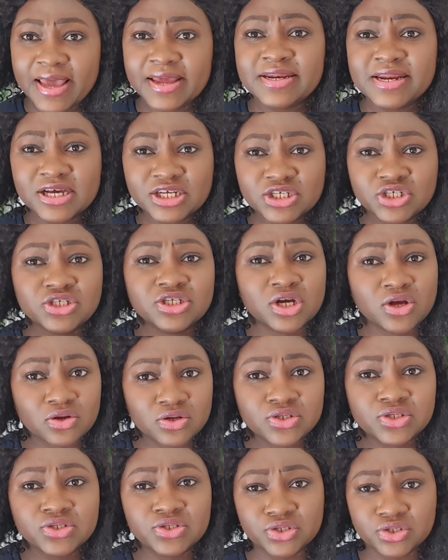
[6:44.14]
national
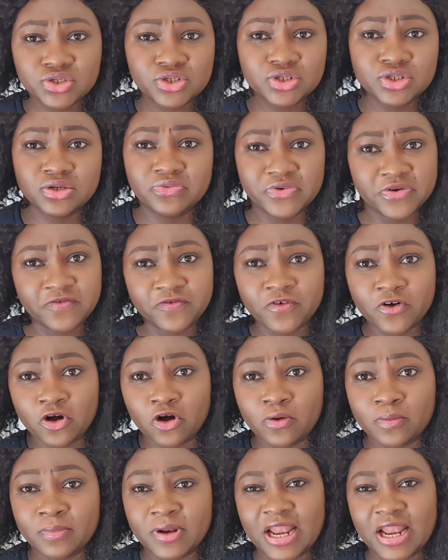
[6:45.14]
constitution reform.